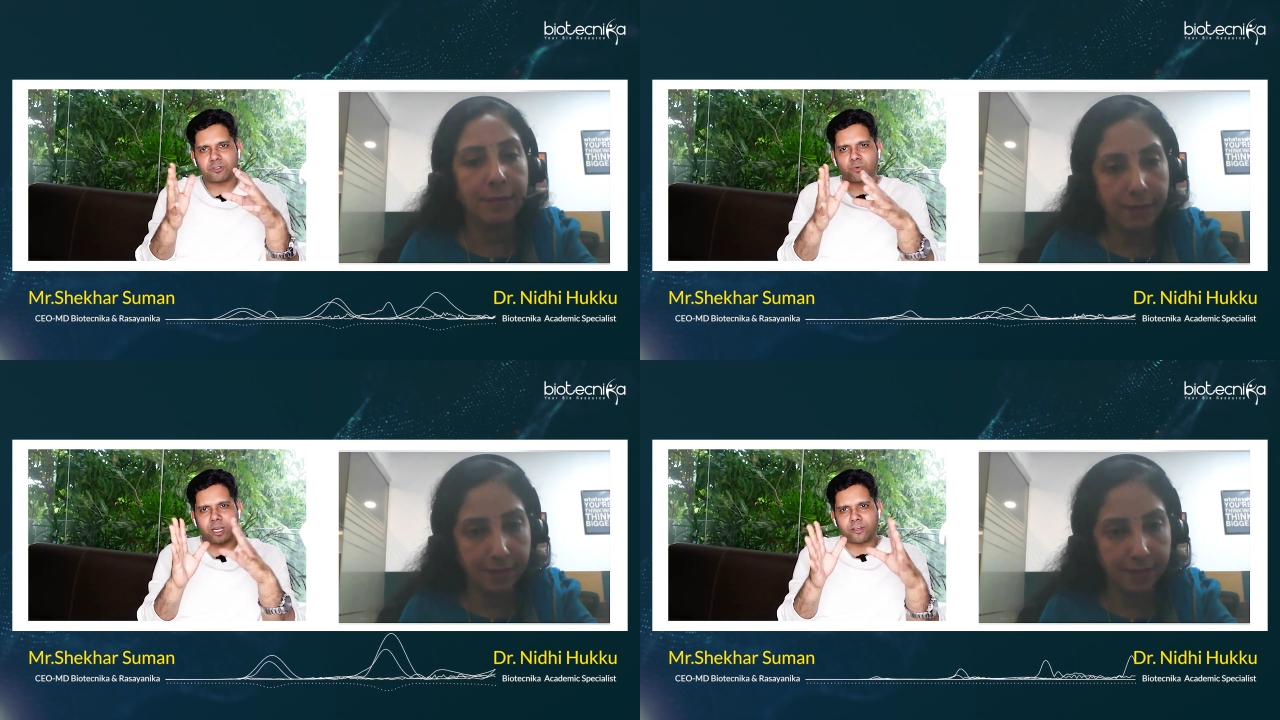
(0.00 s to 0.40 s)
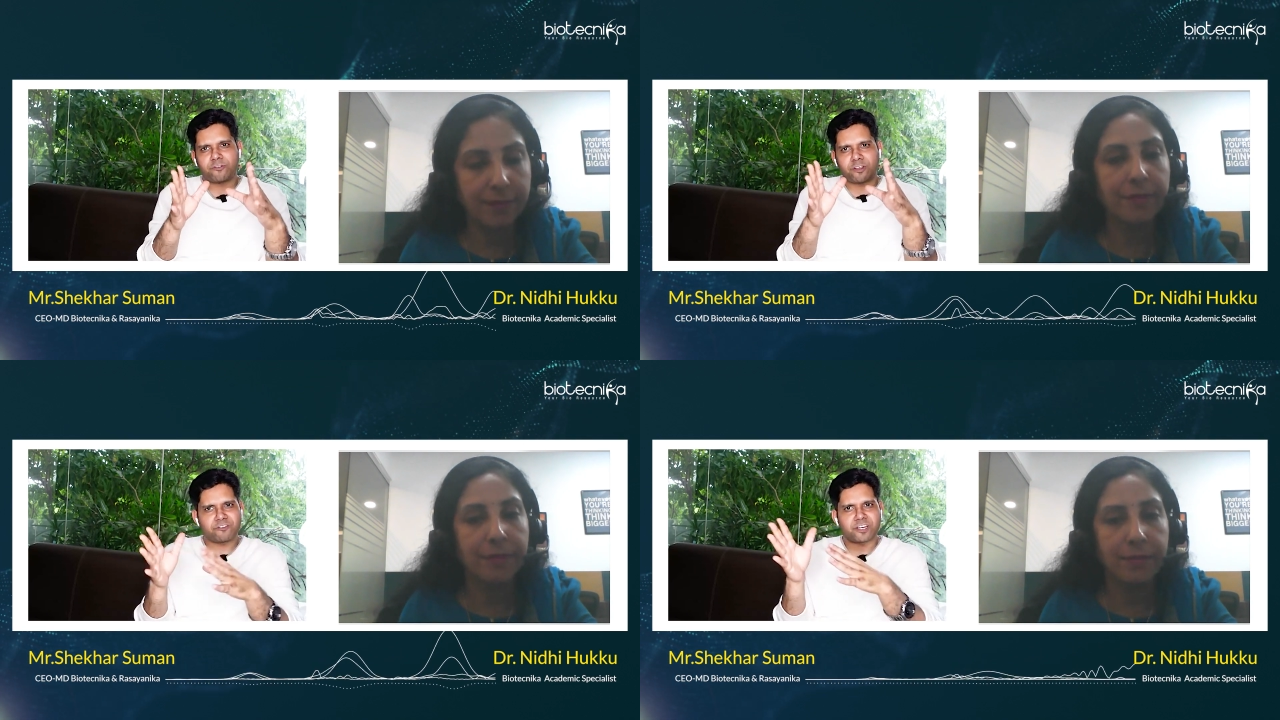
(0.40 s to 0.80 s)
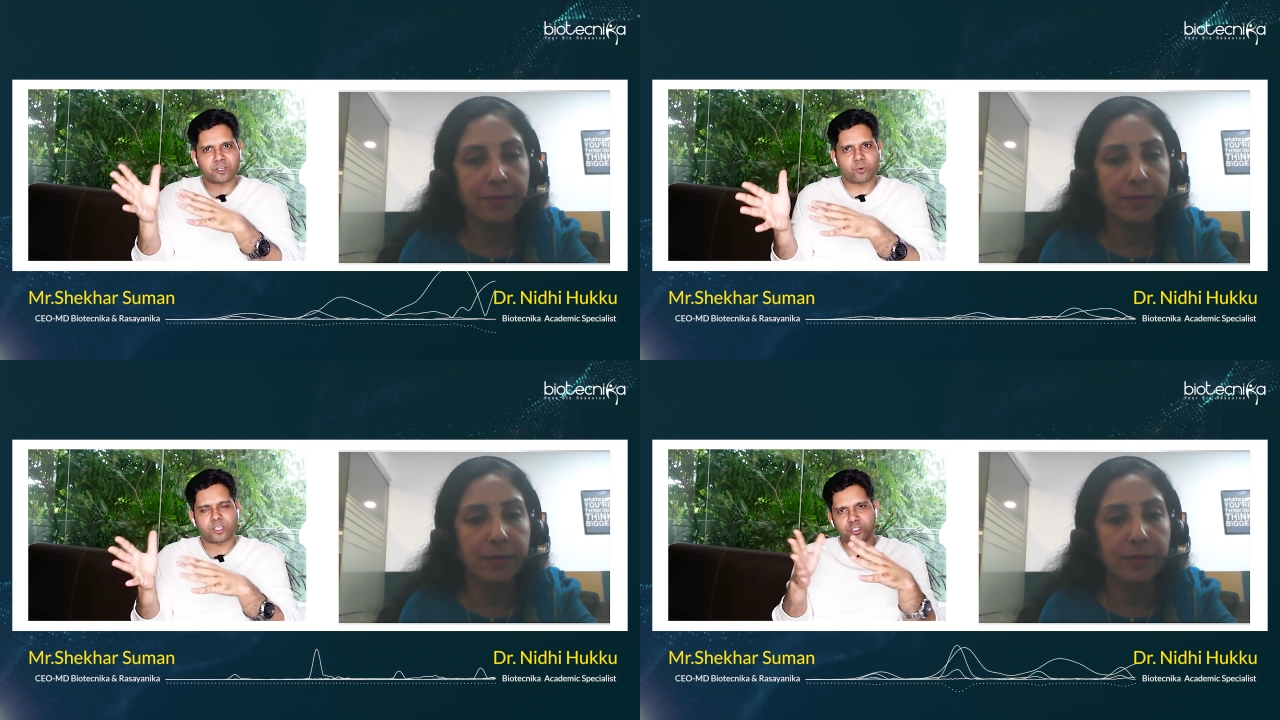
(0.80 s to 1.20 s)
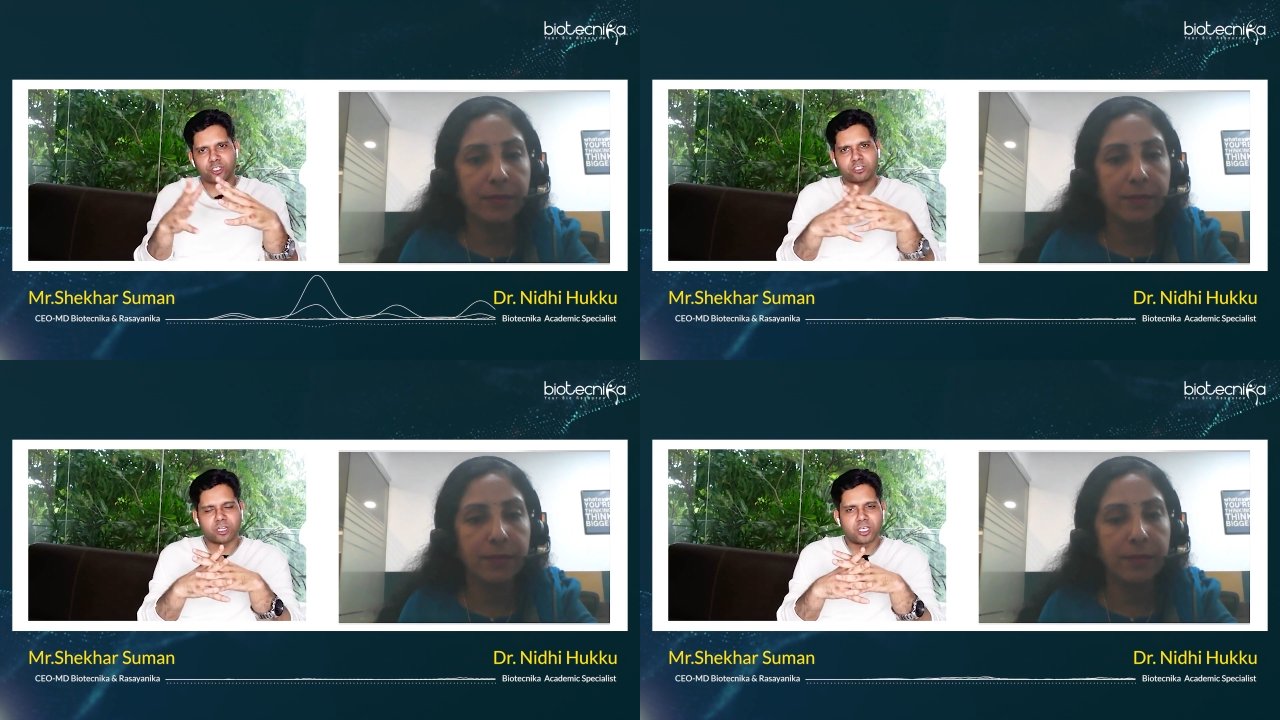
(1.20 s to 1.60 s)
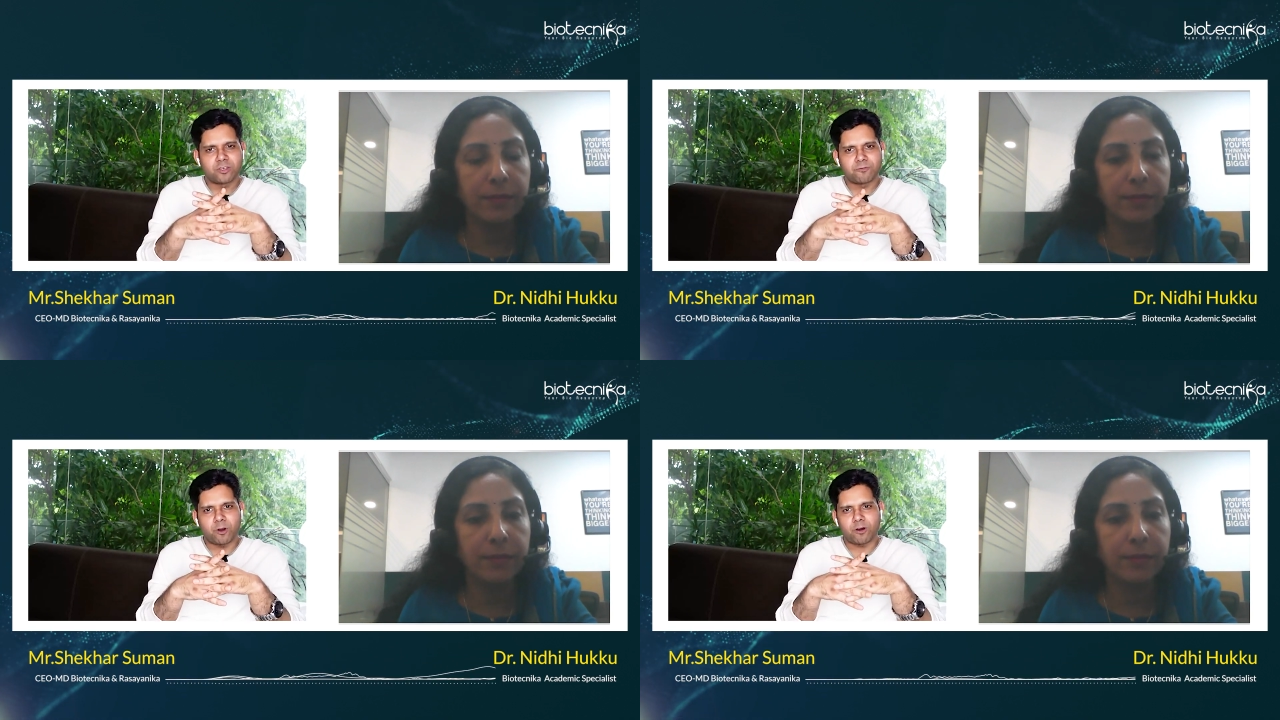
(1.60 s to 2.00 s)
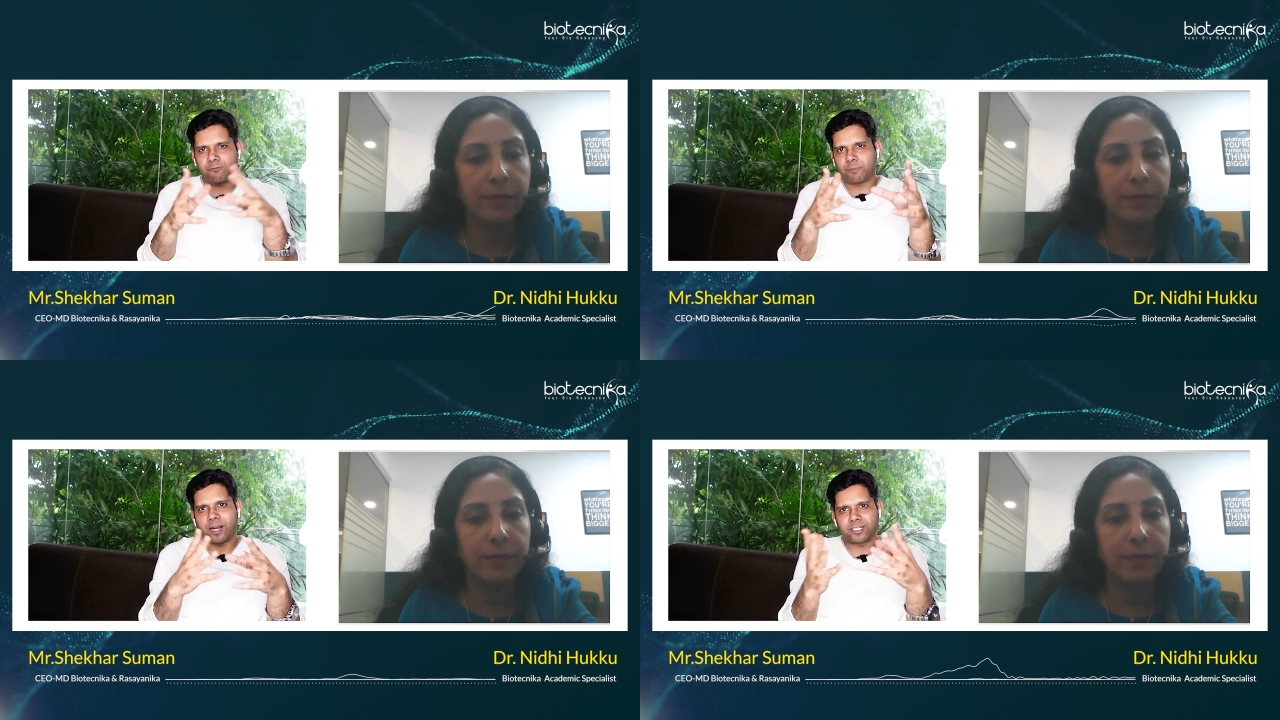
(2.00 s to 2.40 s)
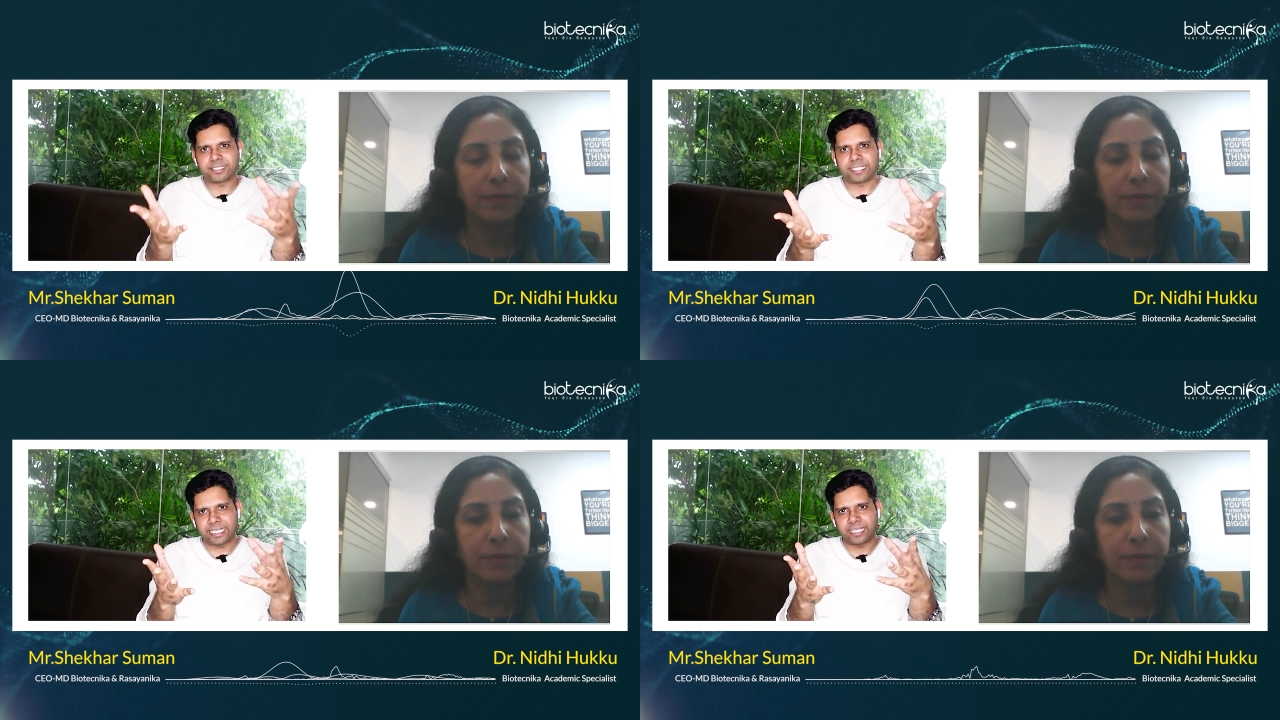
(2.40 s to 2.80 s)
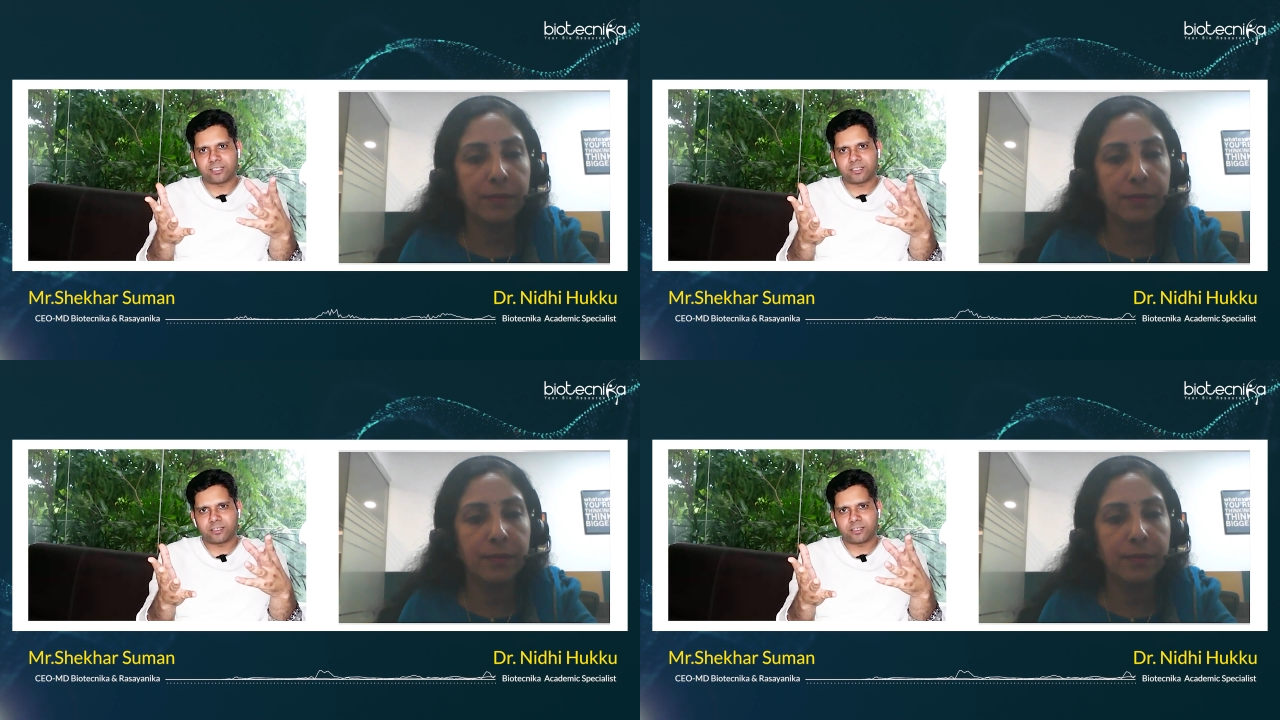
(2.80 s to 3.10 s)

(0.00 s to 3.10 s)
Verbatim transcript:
Speaker 1: is one favorite question of Part C